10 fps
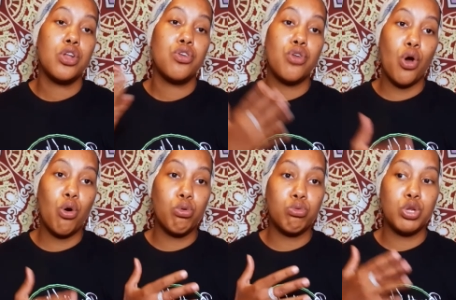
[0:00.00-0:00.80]

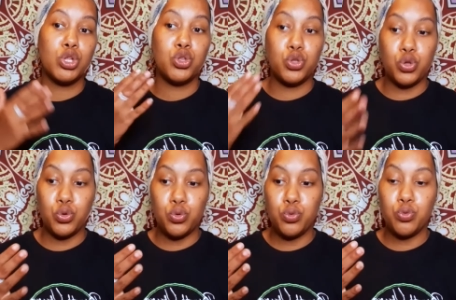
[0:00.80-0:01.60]
known
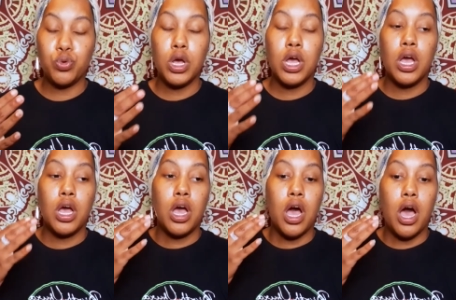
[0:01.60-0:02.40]
to
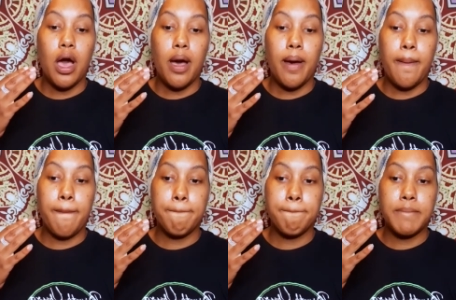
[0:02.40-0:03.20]

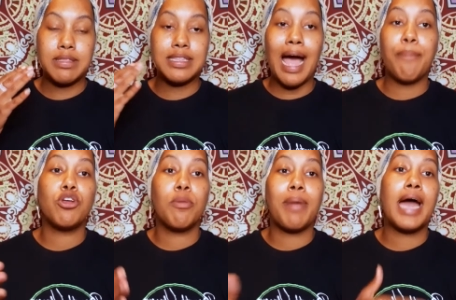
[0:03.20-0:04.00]
um, stop
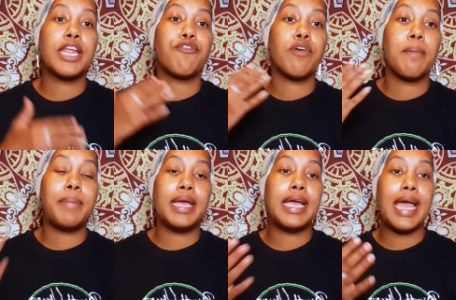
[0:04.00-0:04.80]
your body from
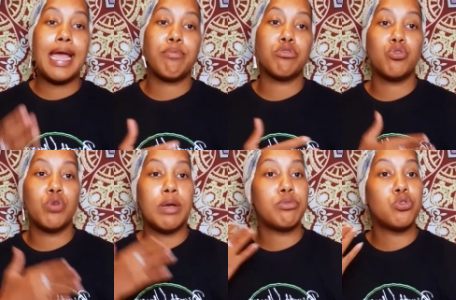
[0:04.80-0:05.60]
being able to
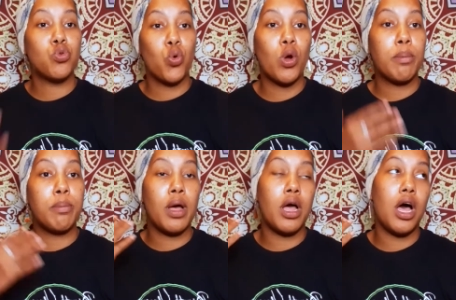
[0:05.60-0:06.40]
absorb
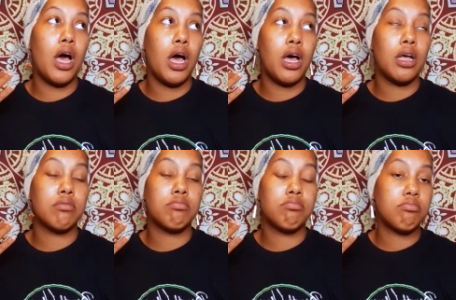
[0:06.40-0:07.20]
uh,
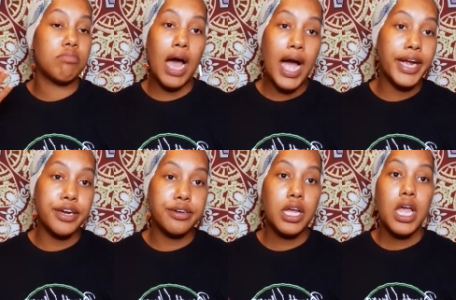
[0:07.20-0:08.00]

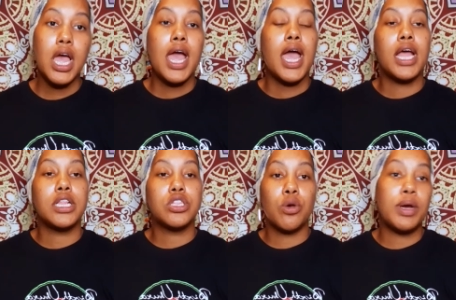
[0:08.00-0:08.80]
iron.
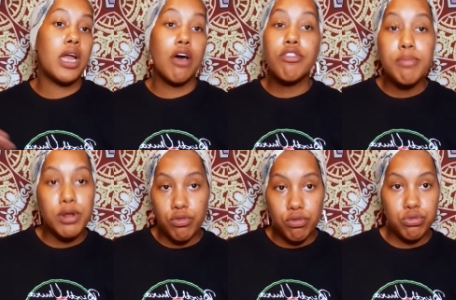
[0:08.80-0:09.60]
And so, and other
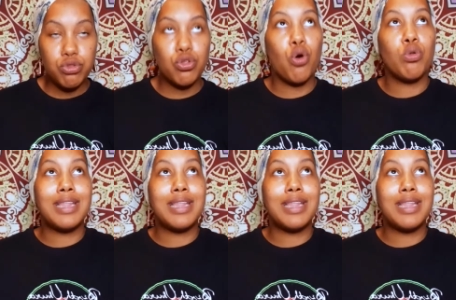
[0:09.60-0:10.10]
minerals. So